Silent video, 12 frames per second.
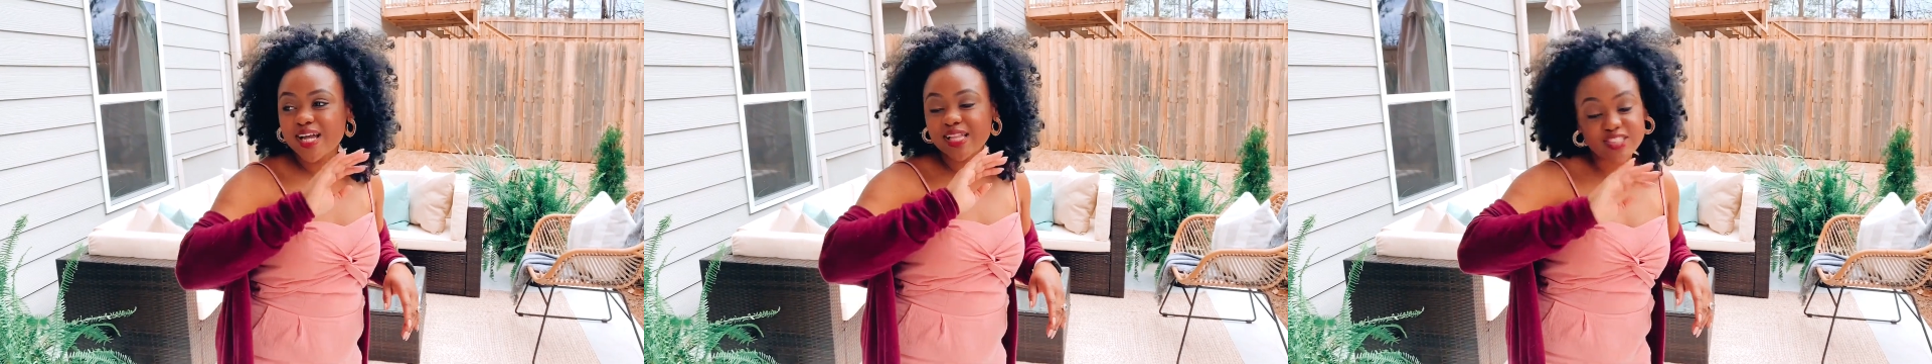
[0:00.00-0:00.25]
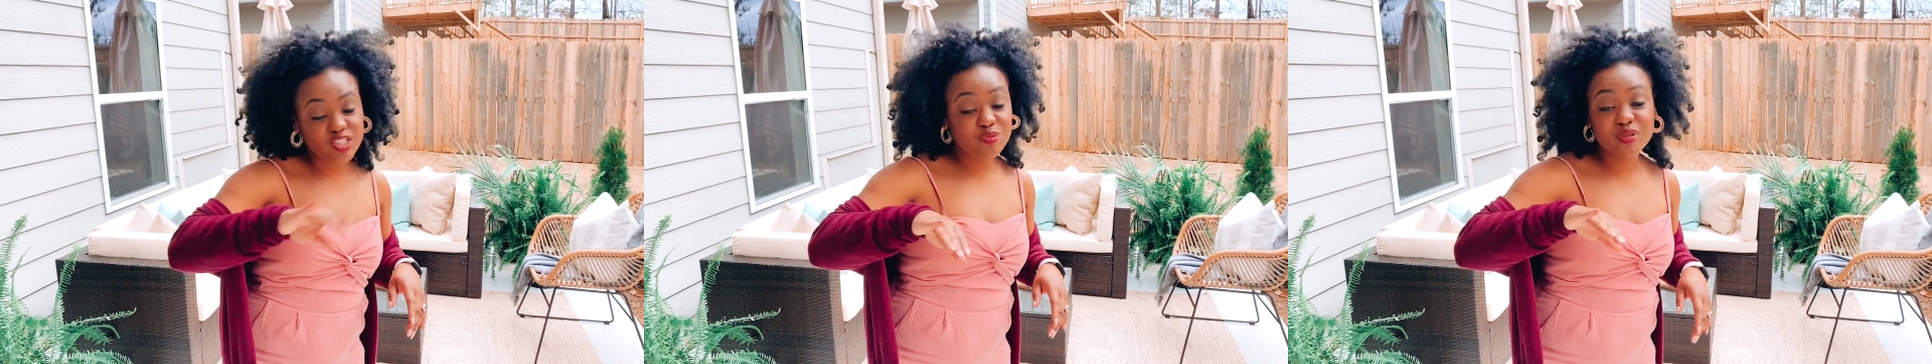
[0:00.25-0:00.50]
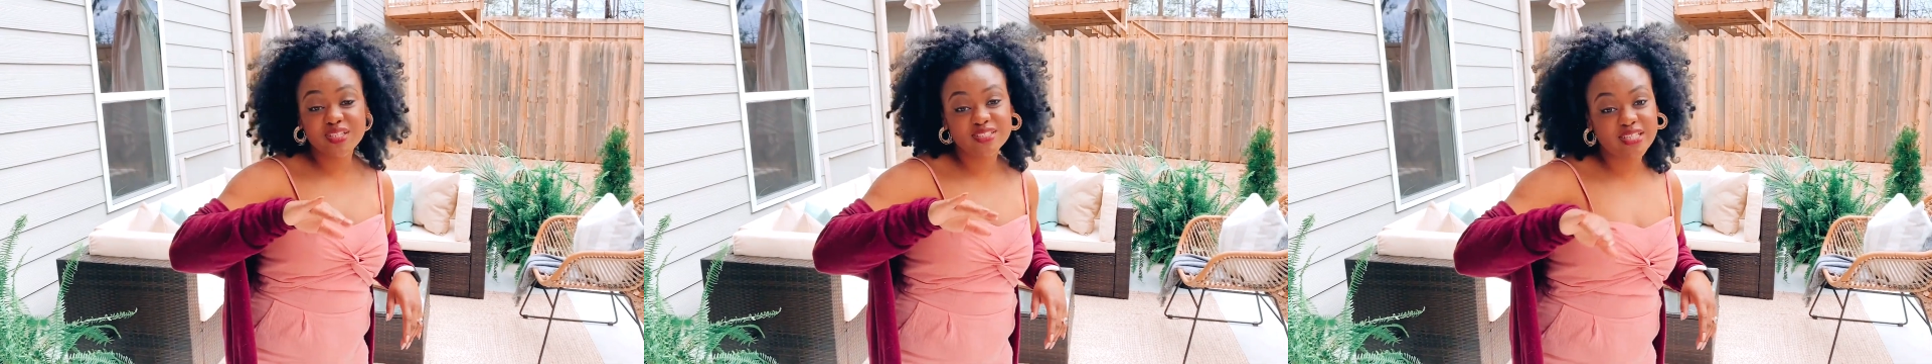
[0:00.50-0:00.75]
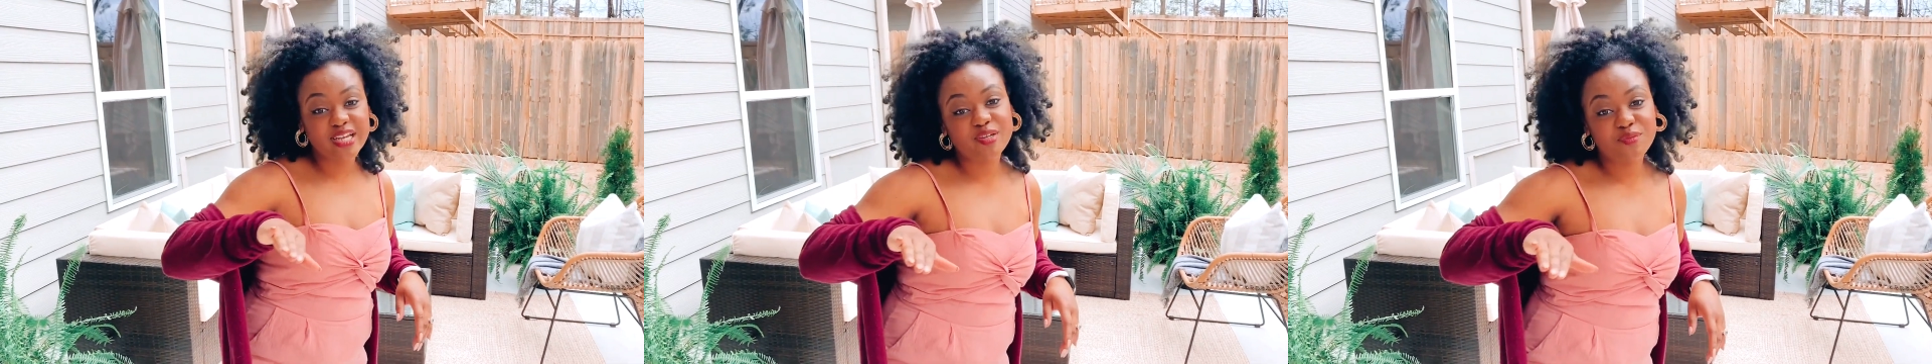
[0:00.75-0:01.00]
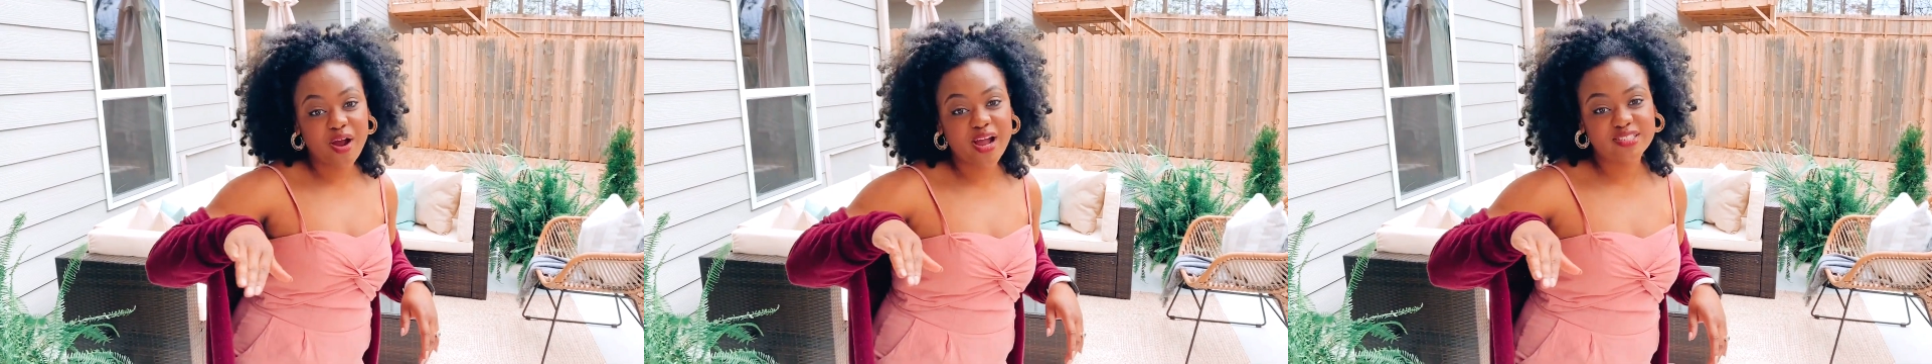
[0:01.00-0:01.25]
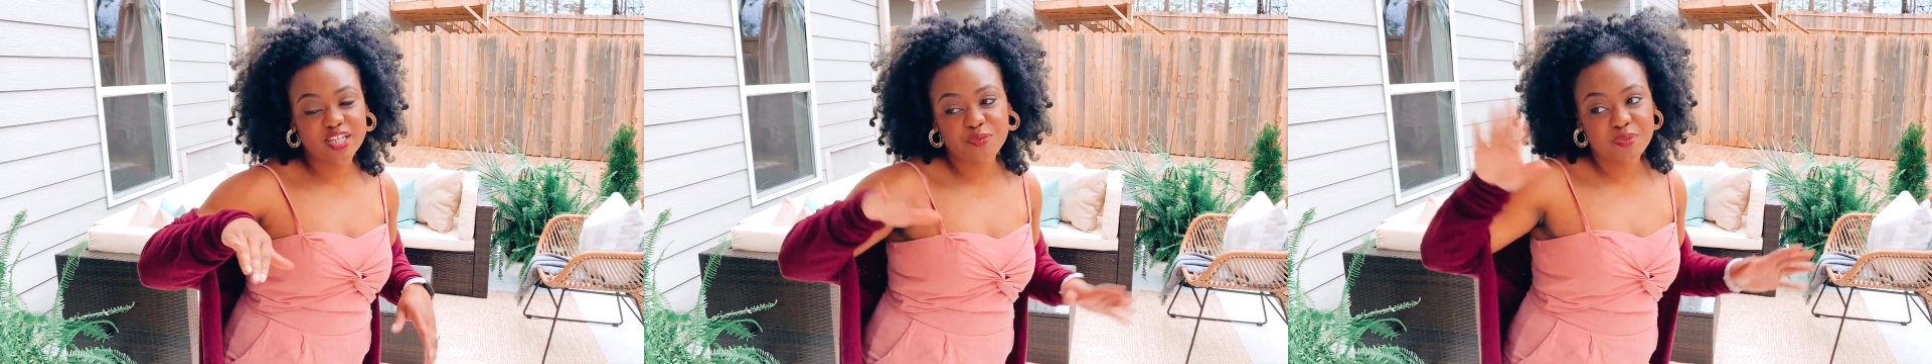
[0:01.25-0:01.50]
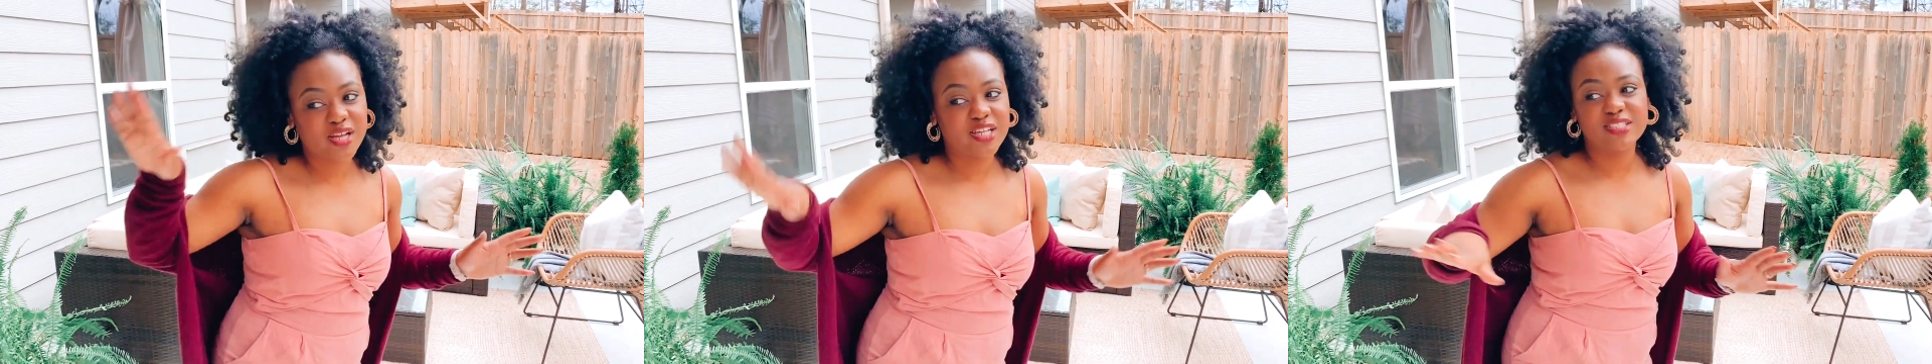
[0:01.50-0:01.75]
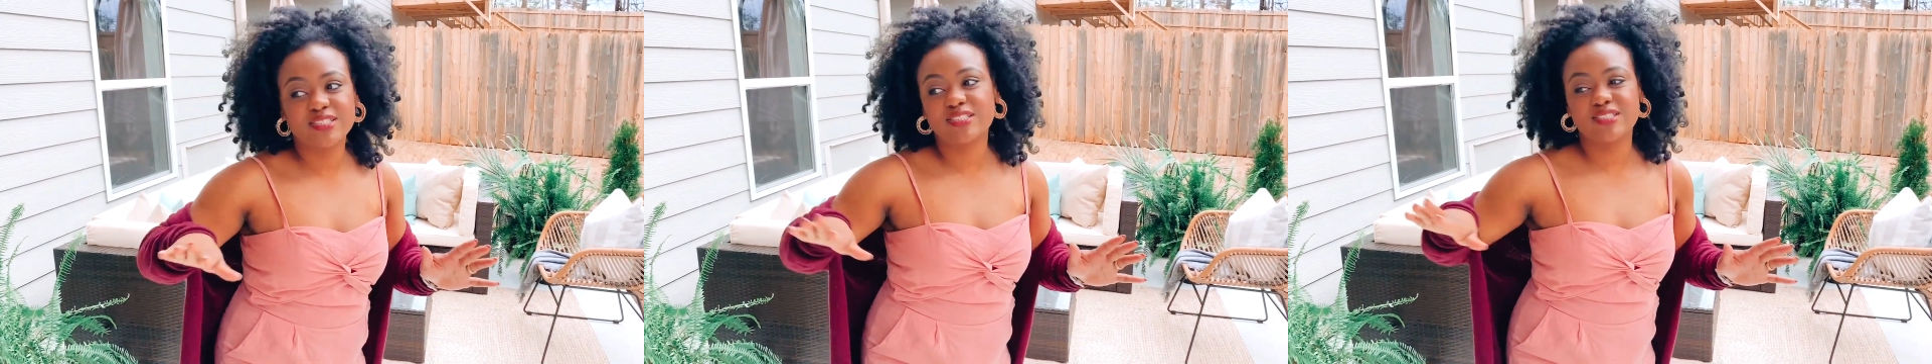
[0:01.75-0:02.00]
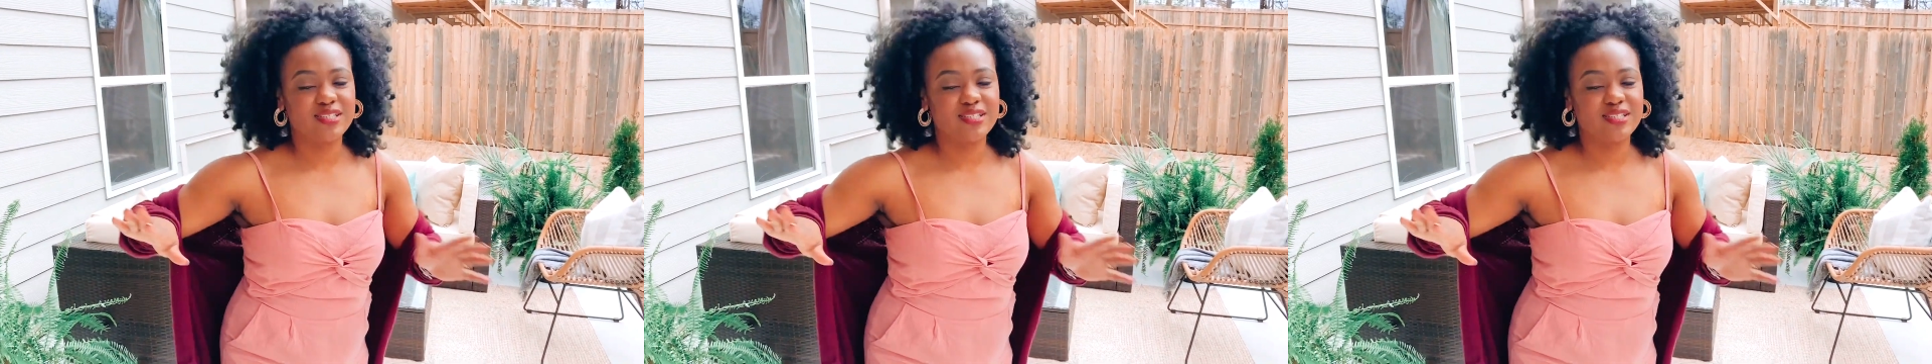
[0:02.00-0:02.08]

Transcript: It's going to be an exciting project because